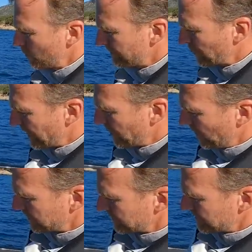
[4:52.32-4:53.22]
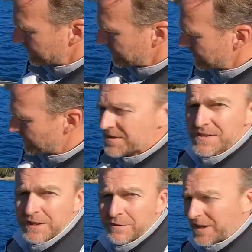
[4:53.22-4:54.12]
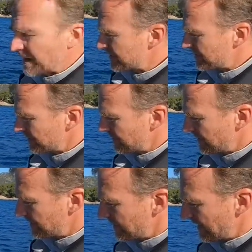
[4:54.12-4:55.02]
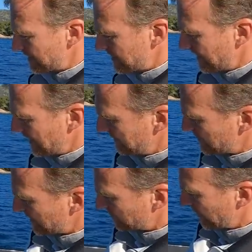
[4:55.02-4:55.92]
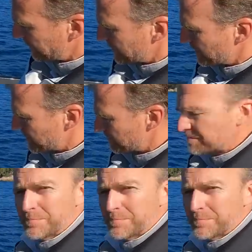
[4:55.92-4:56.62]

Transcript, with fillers: We've got it on synchronized gears to gear levers. So rather than using